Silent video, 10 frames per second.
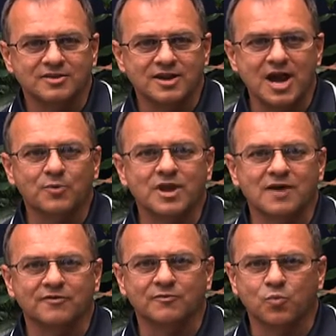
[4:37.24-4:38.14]
Now we
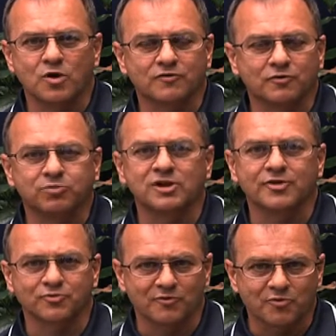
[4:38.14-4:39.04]
have a wonderful
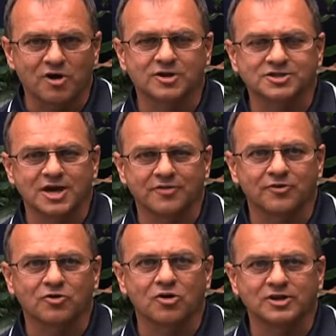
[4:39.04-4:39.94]
plethora of products out
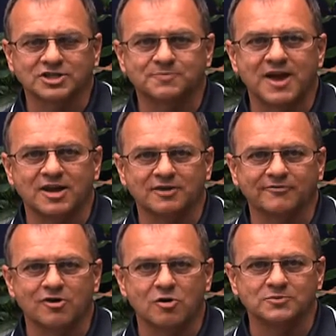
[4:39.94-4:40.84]
there called expanding
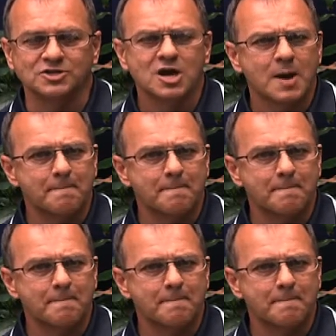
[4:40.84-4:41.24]
foams.